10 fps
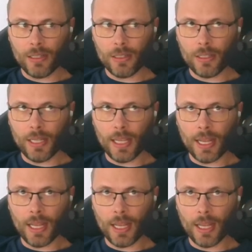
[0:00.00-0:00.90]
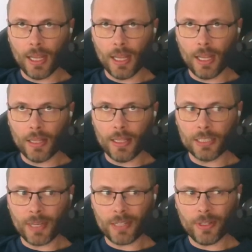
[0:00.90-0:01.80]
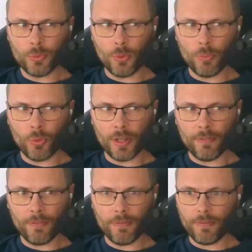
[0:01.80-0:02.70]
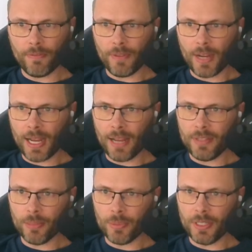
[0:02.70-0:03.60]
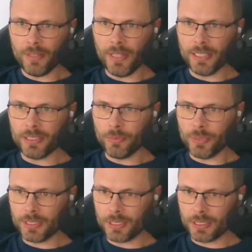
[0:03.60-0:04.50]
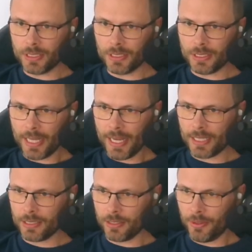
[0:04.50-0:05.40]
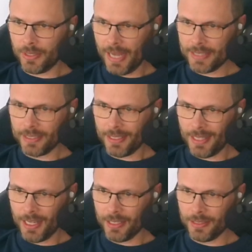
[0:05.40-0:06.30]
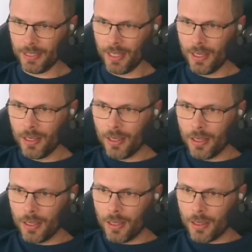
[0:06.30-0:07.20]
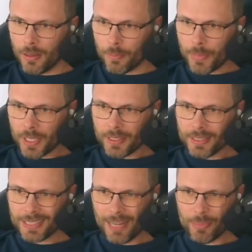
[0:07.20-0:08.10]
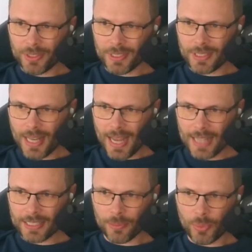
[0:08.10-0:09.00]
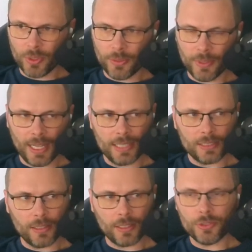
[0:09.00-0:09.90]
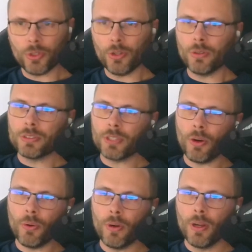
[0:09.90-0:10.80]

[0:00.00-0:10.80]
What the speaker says: Yeah, the expected rate is 1.5. The upper deviation was 6. So yes, it does. But the sample does not support the reliance on the control. So